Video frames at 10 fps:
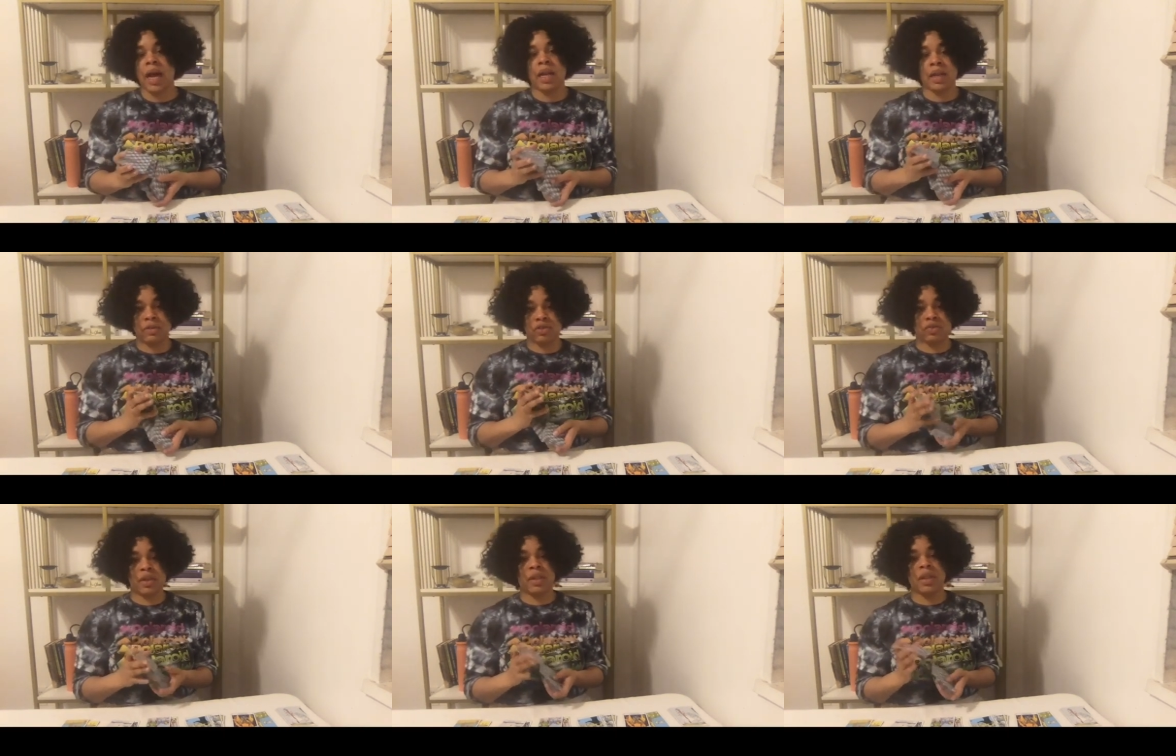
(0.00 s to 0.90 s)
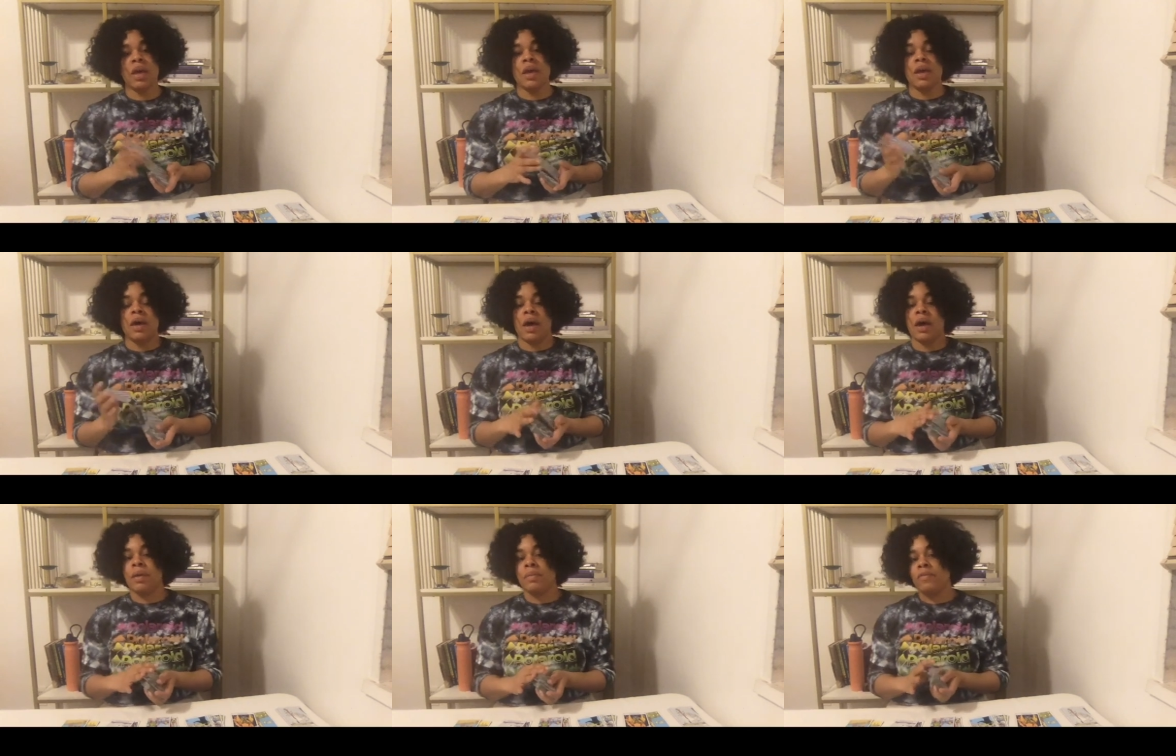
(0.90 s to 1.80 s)
of strength
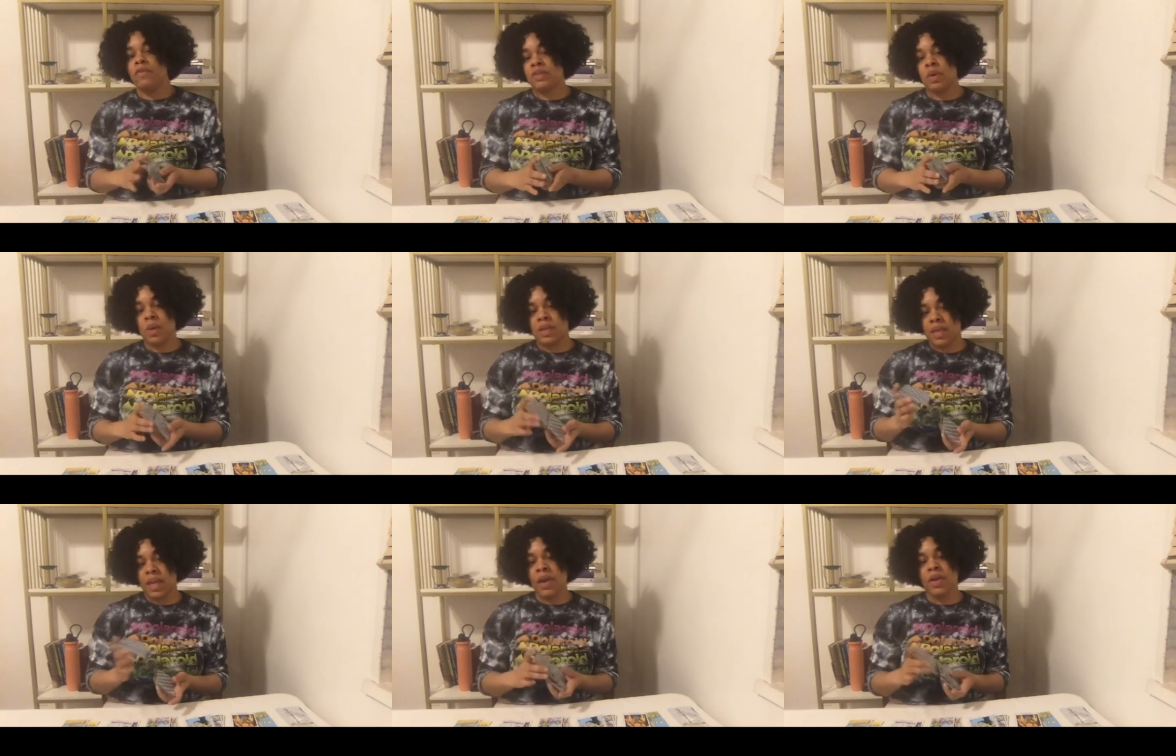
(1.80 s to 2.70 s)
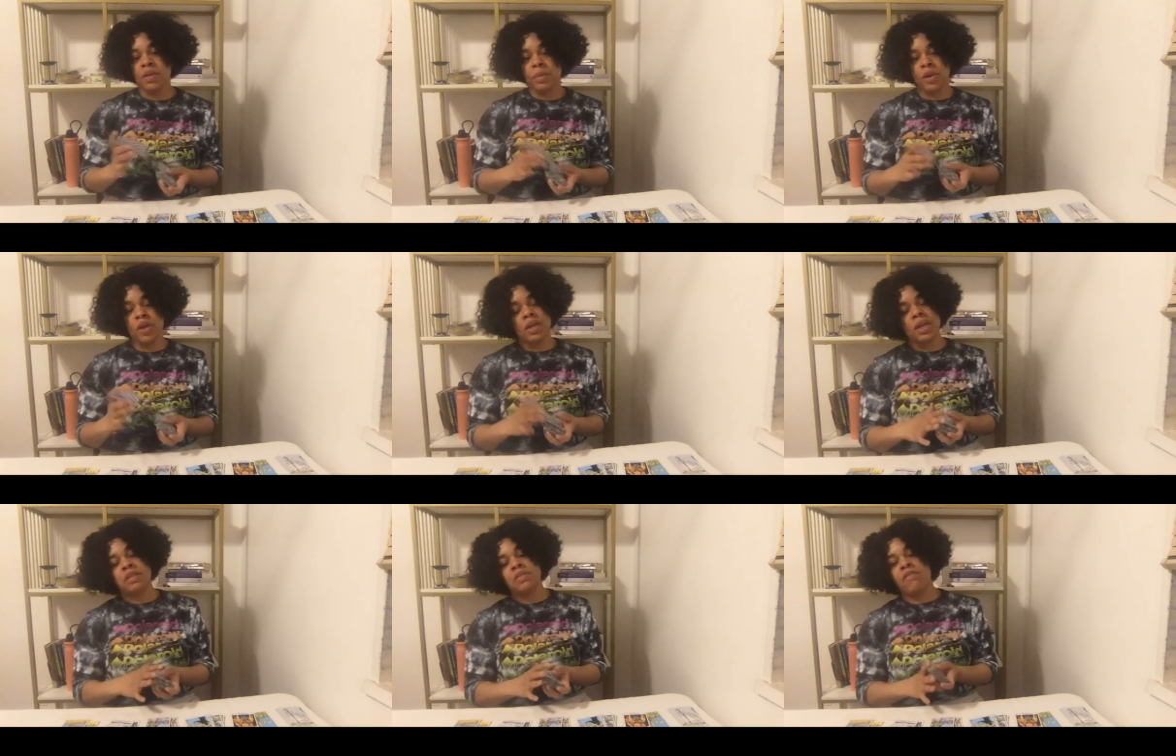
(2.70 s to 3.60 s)
for someone to carry the burden
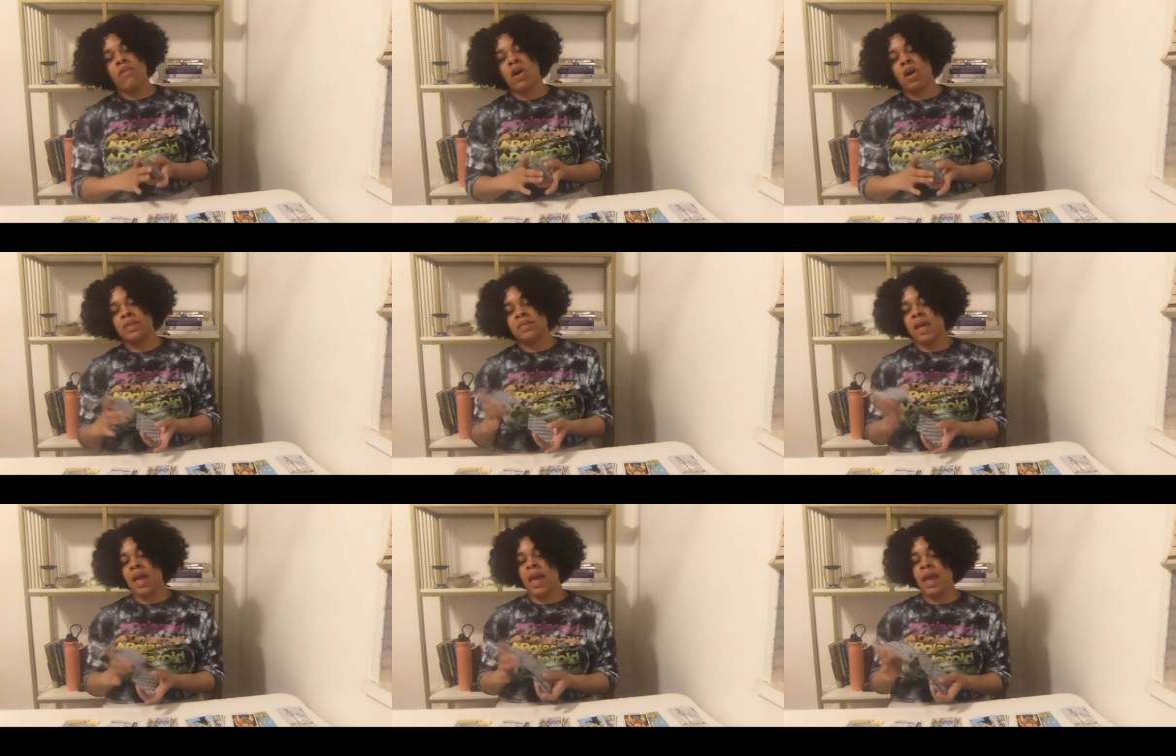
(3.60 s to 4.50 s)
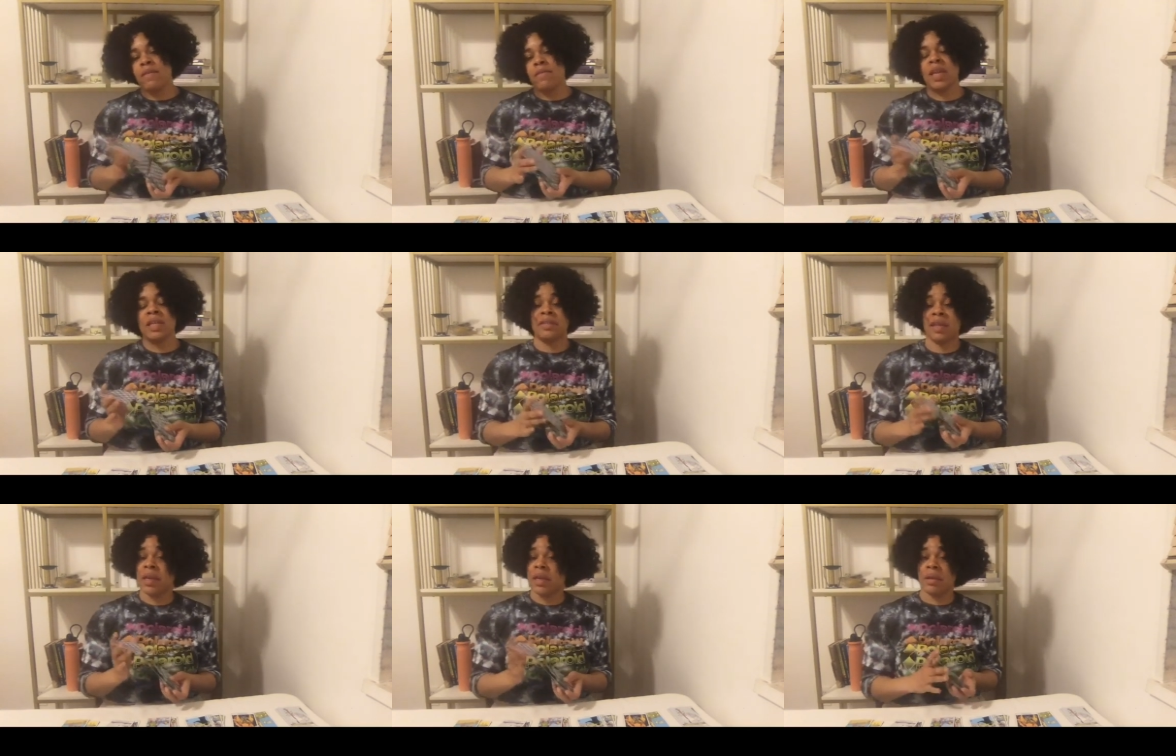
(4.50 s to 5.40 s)
as far as they have, and it's
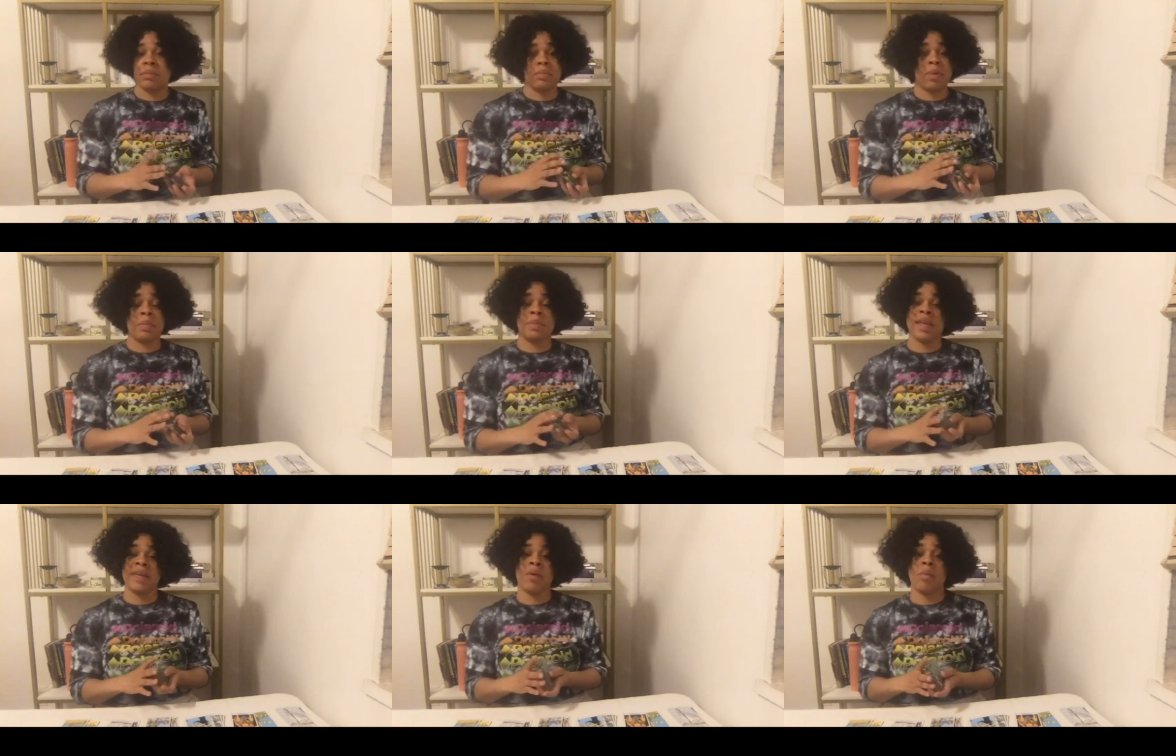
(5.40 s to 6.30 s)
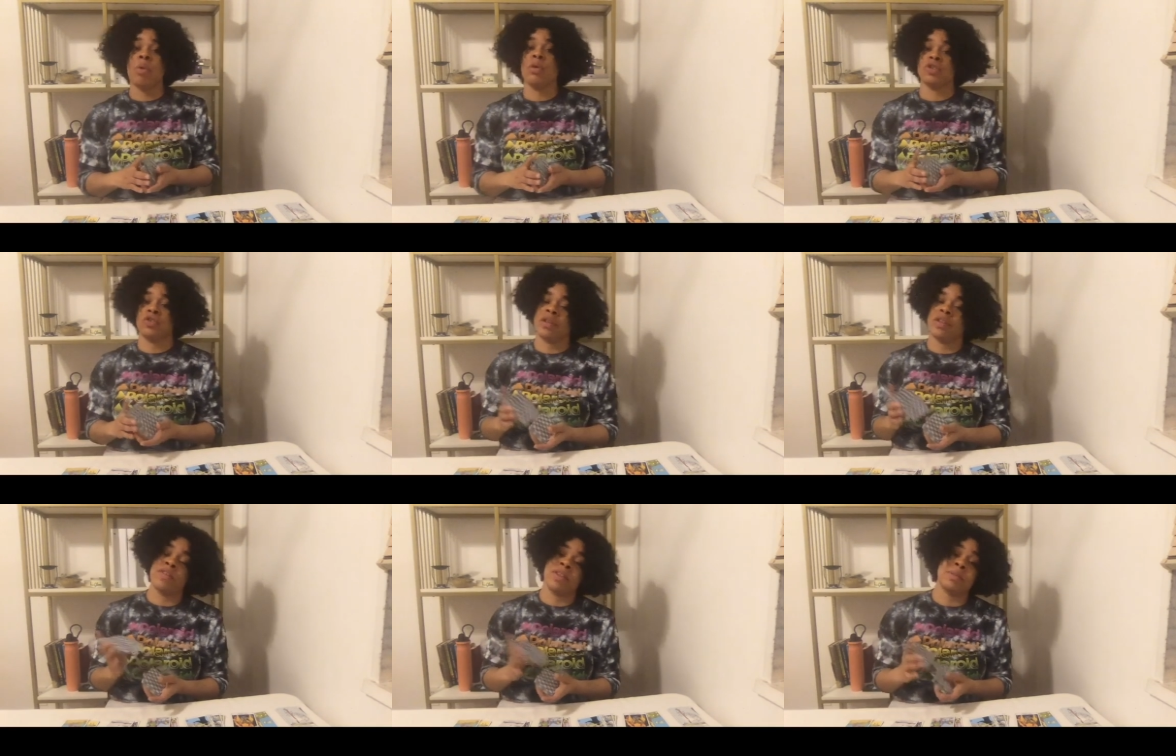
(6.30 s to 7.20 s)
taking probably even more strength
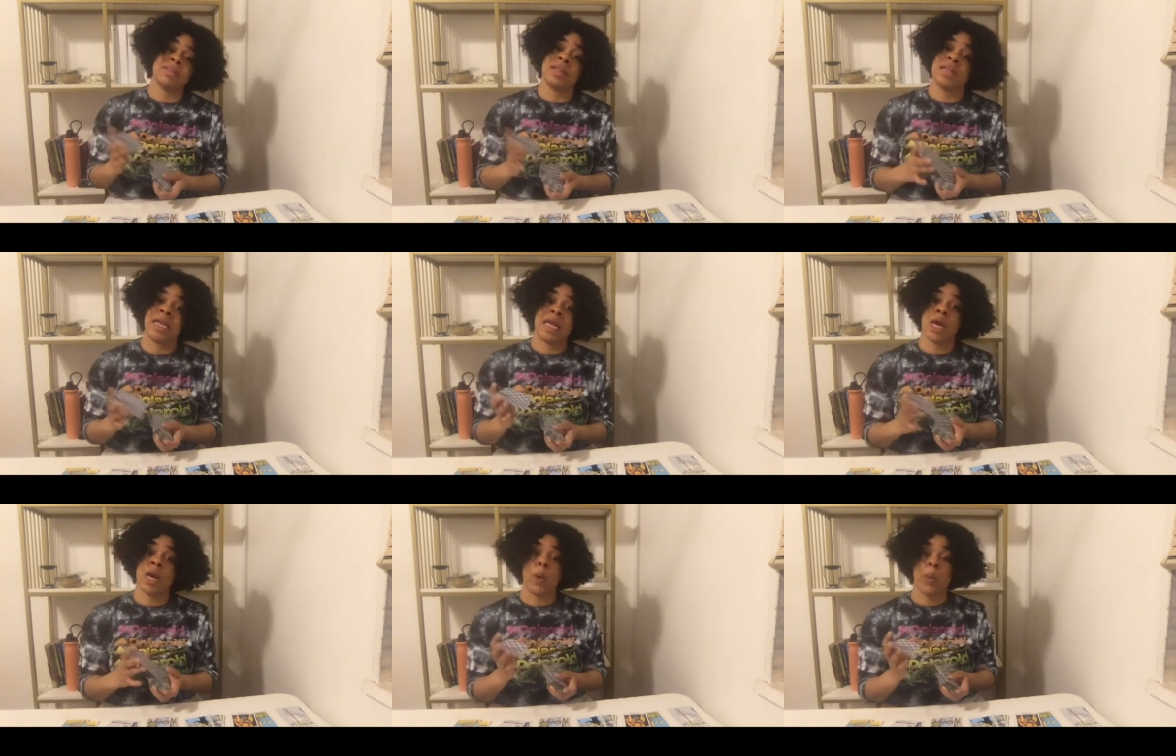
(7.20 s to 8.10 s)
for them to let it go